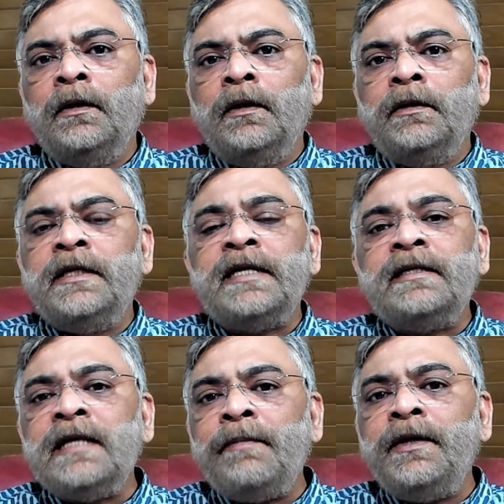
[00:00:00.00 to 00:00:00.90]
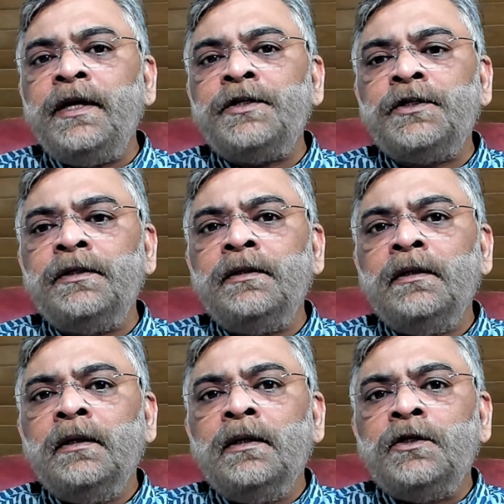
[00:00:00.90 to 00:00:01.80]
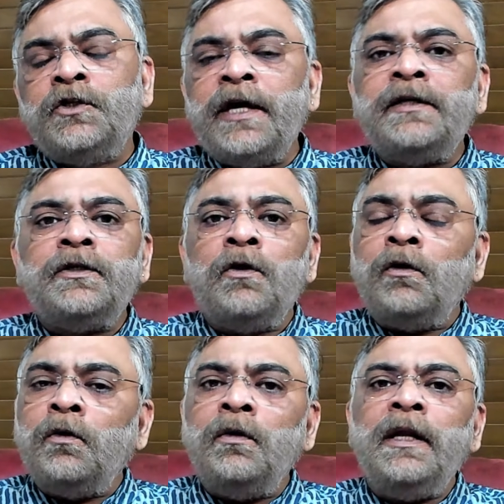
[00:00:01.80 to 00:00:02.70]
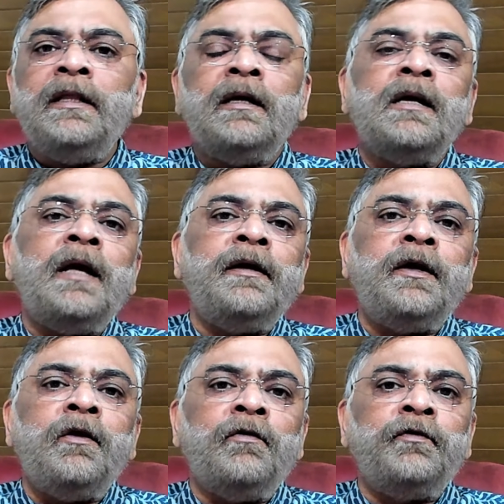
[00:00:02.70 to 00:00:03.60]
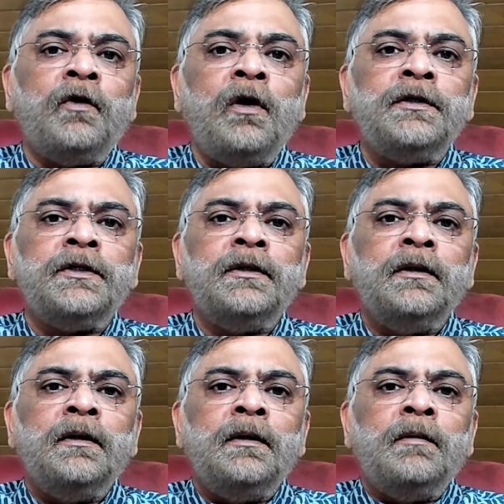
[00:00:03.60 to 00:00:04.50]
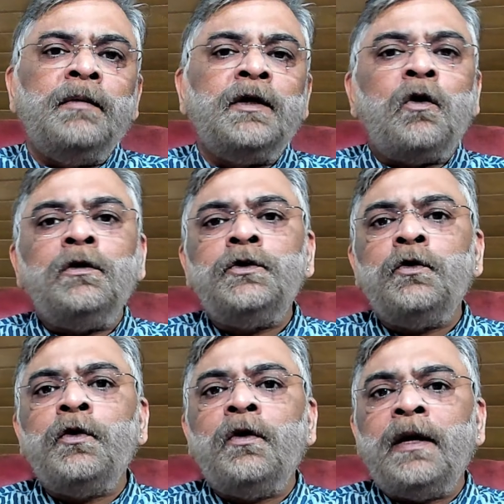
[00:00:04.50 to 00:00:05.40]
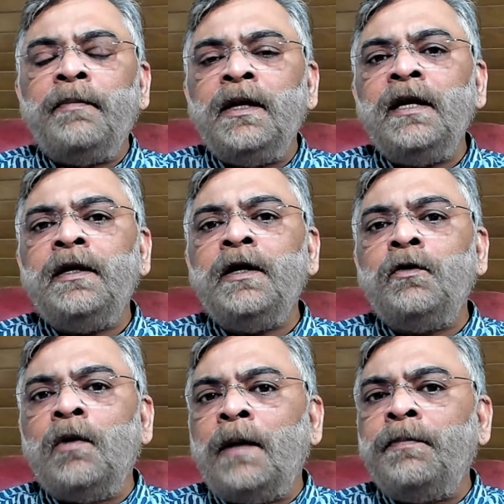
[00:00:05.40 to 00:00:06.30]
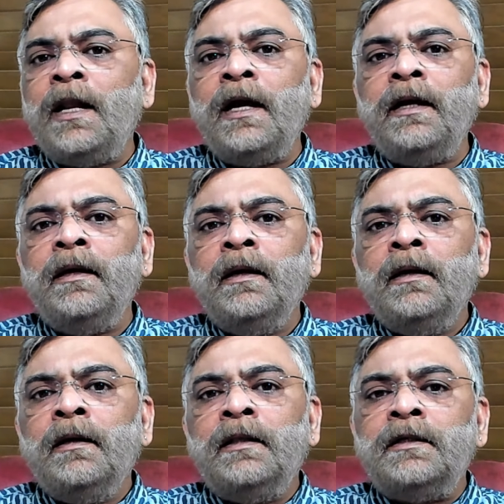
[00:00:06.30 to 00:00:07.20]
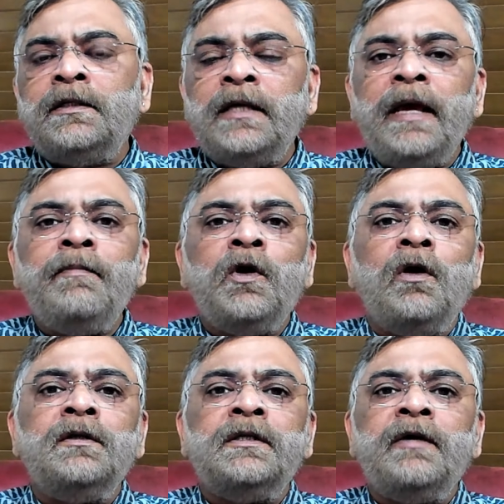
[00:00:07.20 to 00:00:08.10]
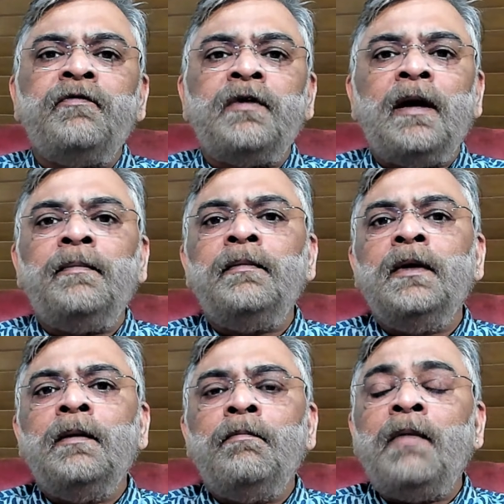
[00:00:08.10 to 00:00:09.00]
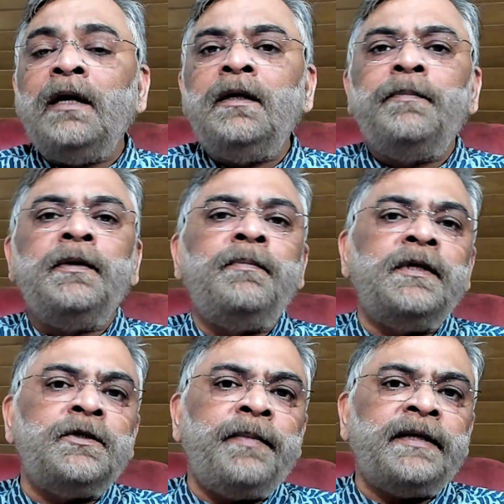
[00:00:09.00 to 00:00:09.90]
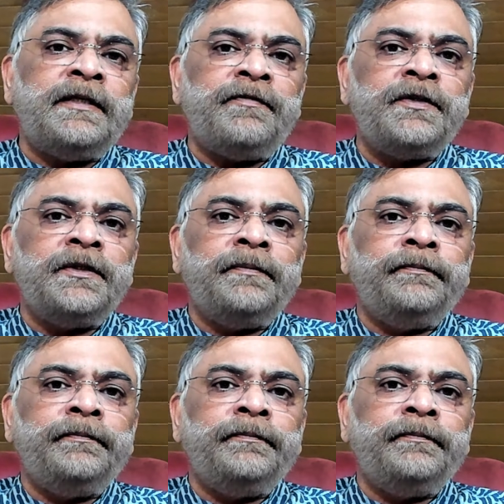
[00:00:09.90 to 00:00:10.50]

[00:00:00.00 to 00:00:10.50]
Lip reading: This examination checks not only the clarity of thought, but also your ability to apply the same concept from multiple perspectives.